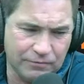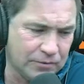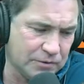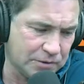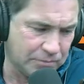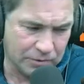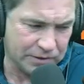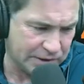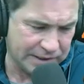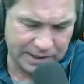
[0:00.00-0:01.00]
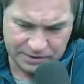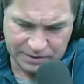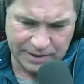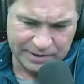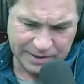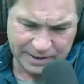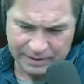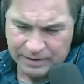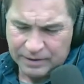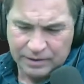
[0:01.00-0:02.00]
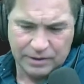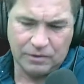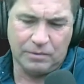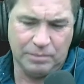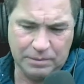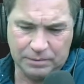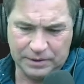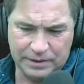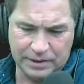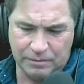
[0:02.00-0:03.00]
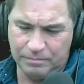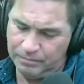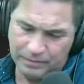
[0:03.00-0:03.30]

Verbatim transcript: phone support the text that i take you know when people need help